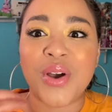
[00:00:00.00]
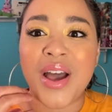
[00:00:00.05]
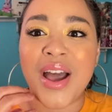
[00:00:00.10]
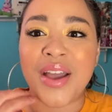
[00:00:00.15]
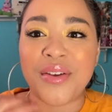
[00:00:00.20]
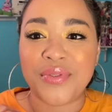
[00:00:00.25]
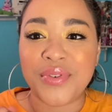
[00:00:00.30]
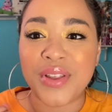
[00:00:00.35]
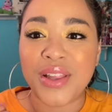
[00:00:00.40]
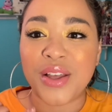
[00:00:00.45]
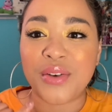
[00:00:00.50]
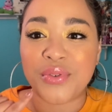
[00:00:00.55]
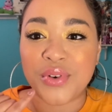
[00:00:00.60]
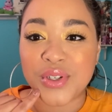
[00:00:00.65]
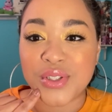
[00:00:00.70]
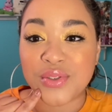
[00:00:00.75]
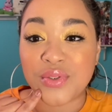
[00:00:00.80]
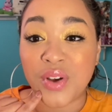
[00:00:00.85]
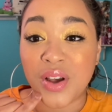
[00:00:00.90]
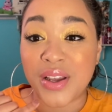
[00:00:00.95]
I feel like,
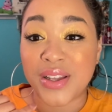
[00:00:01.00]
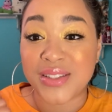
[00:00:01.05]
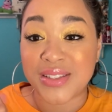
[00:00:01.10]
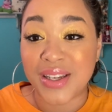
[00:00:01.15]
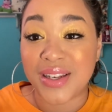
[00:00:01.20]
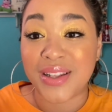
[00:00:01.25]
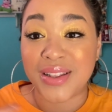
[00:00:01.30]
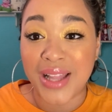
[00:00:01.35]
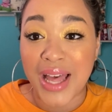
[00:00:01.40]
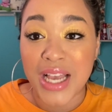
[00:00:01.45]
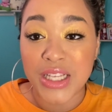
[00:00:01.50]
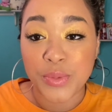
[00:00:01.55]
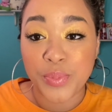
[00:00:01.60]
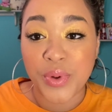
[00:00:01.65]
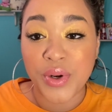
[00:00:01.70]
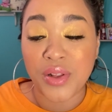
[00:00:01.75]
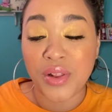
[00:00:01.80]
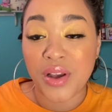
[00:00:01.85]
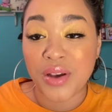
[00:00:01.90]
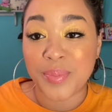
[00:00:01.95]
first of all, it's going to last
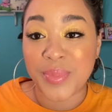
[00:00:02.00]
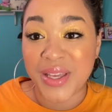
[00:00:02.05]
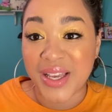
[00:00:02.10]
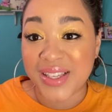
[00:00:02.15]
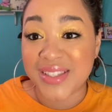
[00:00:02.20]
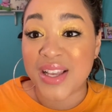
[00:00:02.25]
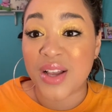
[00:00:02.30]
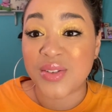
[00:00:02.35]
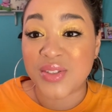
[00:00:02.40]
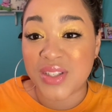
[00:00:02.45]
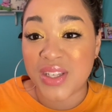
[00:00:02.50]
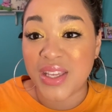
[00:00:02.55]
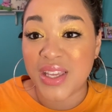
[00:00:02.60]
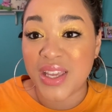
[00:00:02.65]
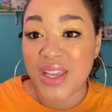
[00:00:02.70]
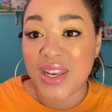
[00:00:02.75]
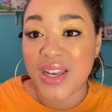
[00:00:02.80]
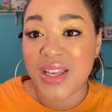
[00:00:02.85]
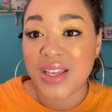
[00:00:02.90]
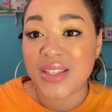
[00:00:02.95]
pretty long because how
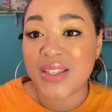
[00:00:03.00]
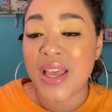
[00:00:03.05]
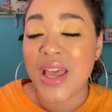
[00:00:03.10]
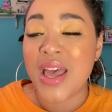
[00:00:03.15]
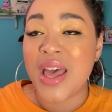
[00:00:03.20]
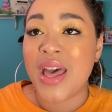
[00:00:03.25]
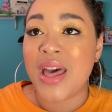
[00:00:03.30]
sticky it is.